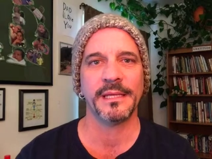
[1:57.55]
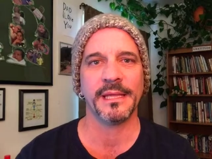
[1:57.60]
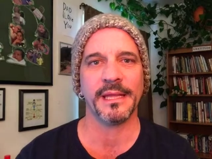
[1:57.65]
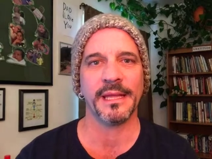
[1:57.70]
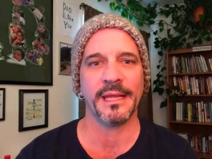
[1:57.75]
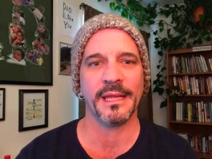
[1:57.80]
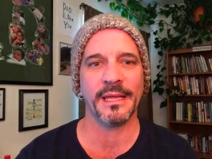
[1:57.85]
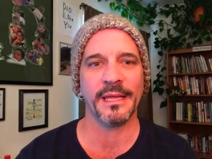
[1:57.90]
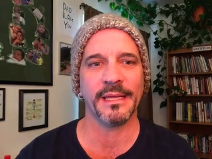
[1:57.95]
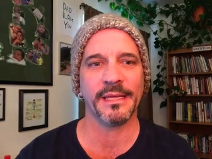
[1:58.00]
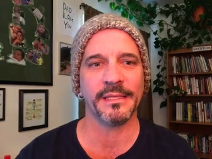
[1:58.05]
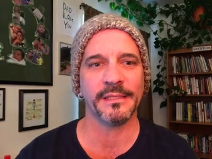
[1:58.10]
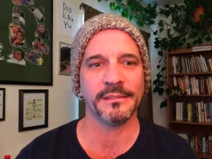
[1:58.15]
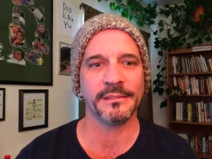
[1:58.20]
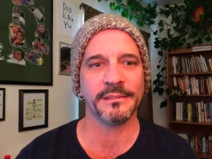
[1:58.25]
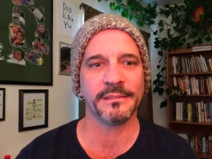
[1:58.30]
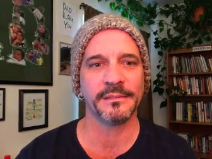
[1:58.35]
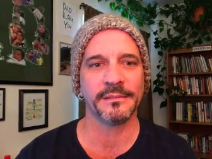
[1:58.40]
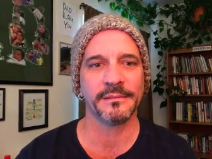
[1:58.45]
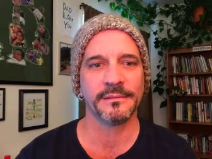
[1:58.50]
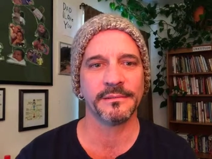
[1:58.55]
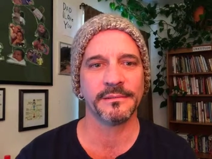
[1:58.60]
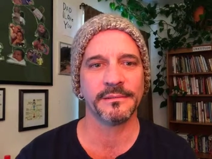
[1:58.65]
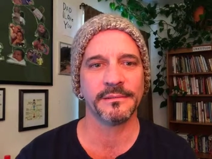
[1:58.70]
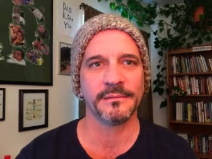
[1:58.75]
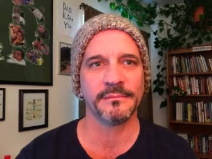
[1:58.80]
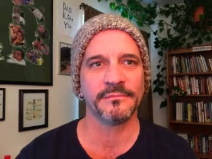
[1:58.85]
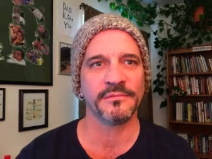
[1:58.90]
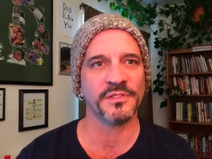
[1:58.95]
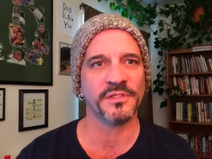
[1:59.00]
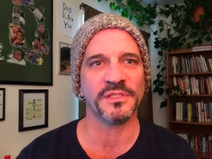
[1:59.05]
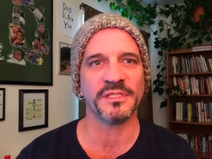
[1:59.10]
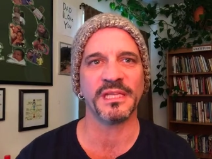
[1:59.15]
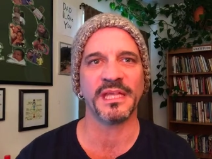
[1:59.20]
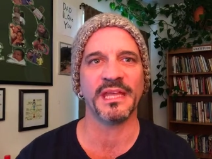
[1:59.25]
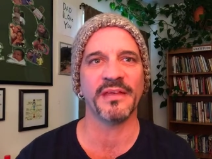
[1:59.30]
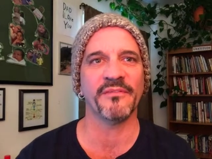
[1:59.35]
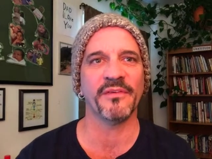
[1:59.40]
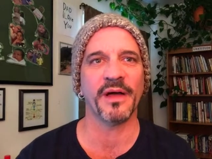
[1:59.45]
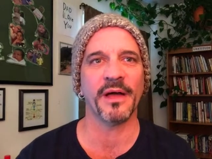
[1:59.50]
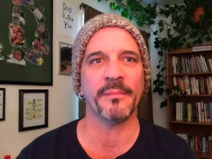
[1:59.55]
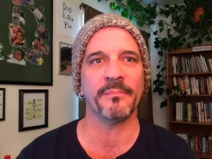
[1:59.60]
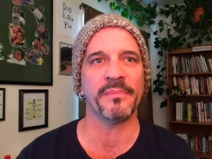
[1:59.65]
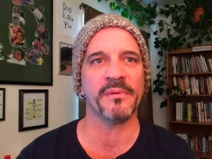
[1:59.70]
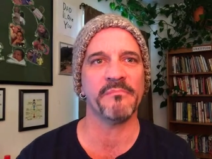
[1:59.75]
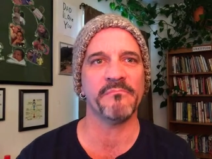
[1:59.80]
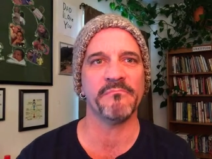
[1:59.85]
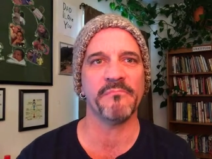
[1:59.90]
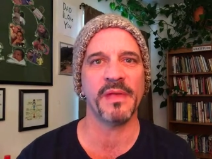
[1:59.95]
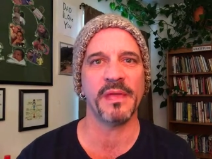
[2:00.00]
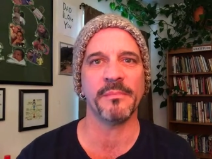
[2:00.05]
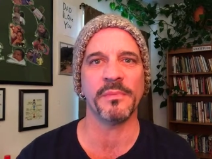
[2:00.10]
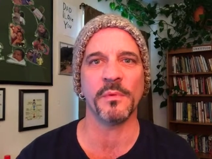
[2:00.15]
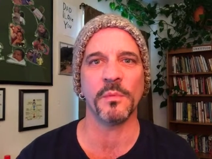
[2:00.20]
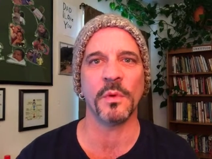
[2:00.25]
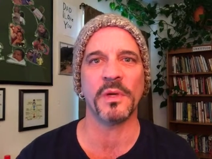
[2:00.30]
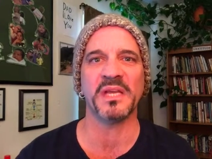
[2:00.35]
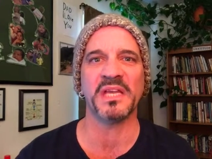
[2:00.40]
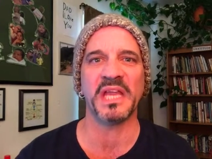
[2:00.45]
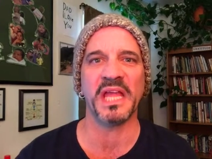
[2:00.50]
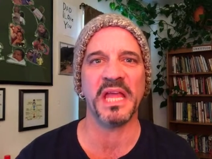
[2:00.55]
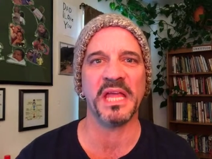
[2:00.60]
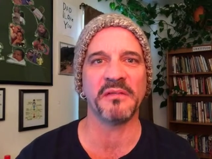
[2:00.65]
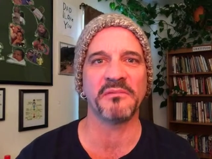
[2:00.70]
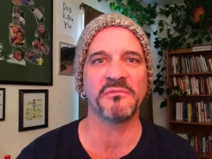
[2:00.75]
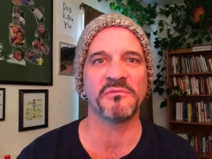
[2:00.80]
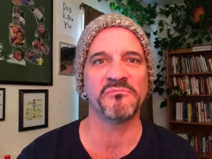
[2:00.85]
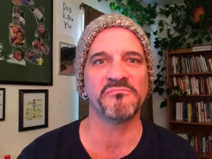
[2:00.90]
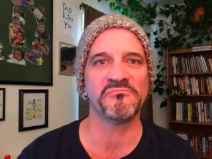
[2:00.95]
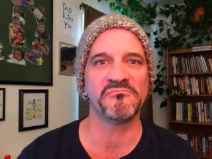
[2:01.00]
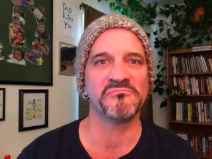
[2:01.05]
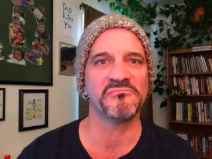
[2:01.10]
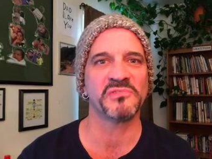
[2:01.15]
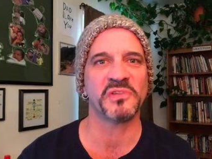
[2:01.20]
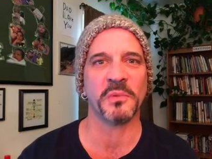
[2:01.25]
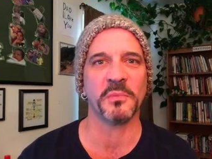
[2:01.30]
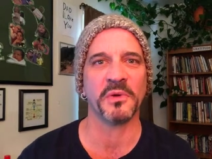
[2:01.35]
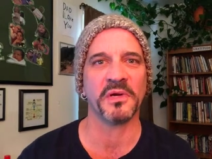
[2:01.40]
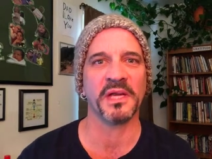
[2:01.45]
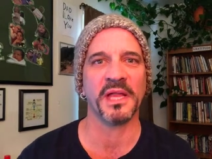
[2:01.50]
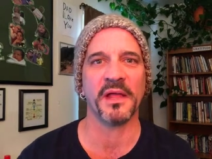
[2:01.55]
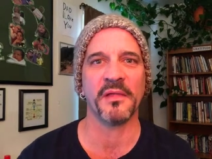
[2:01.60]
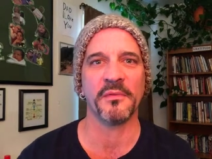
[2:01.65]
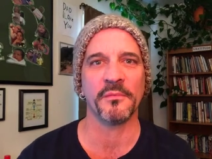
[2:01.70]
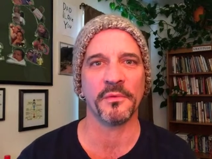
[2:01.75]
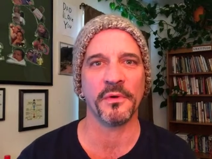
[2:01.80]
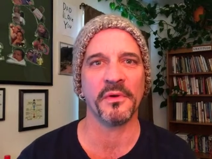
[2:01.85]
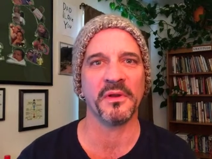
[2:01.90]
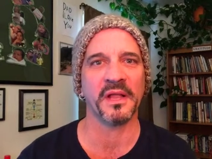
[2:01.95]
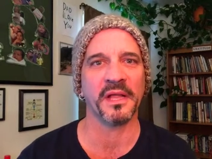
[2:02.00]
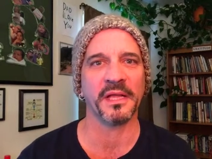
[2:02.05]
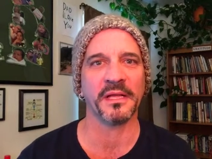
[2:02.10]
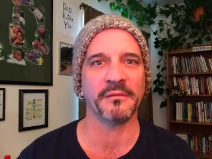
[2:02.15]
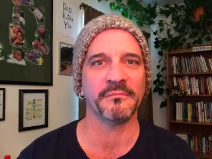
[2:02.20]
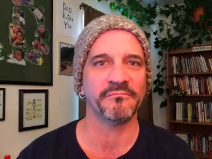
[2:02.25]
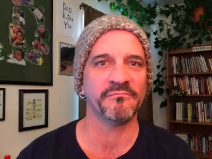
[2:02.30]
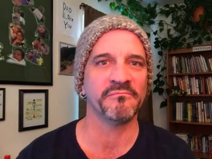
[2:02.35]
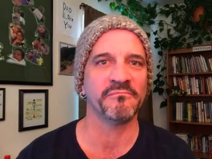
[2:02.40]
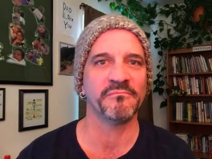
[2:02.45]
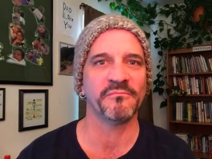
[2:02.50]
and just to give up and maybe one day somewhere down the road I could